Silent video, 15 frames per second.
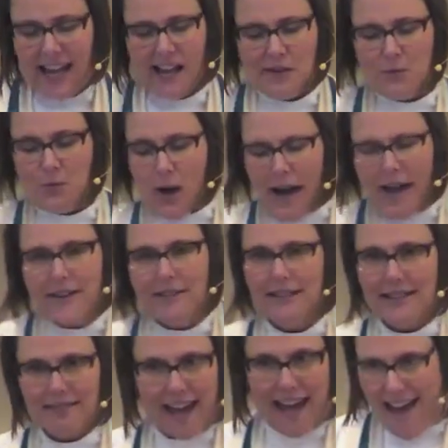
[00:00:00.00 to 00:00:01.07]
and why do
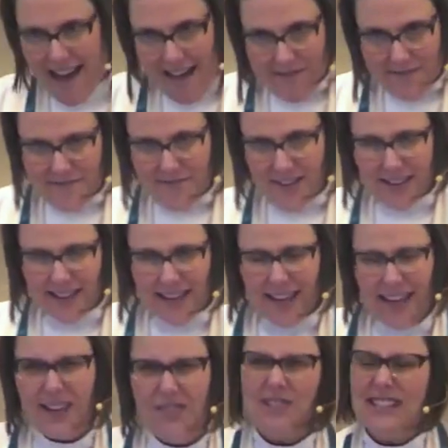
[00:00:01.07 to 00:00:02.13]
we laugh,
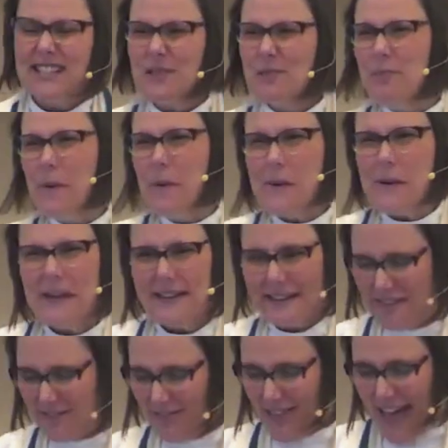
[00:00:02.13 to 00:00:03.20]
and what's the point
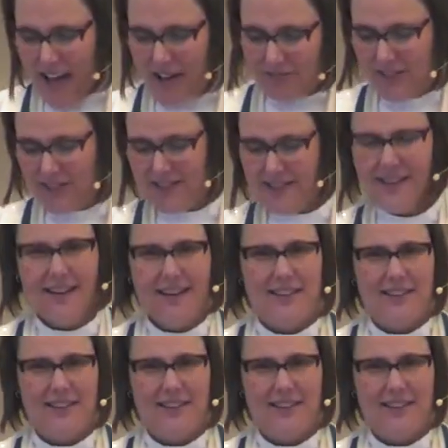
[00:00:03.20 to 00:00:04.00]
of laughter